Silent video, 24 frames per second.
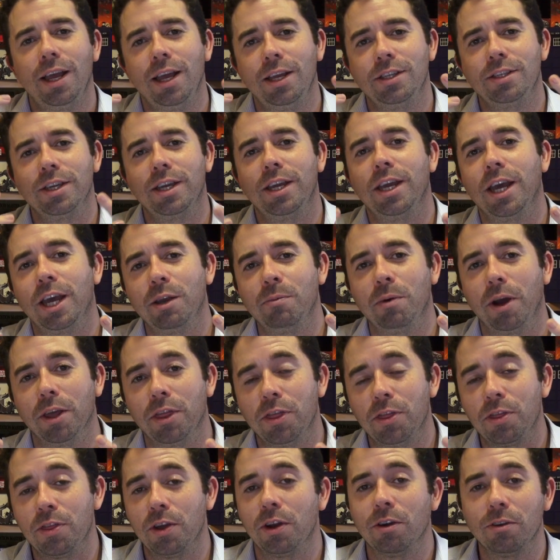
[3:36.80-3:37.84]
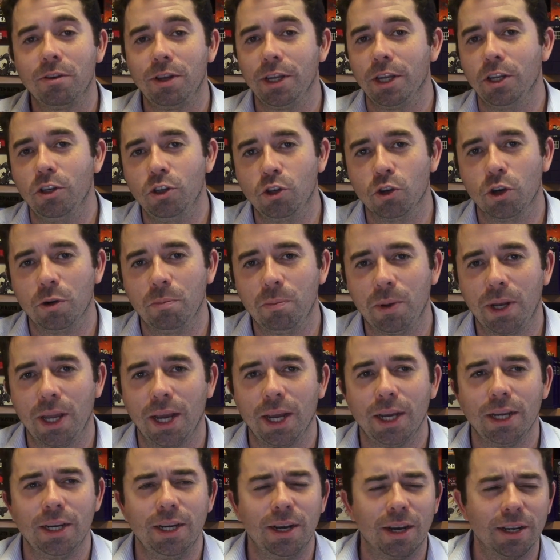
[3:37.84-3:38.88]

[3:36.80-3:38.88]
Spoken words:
It's a game I thoroughly enjoy playing.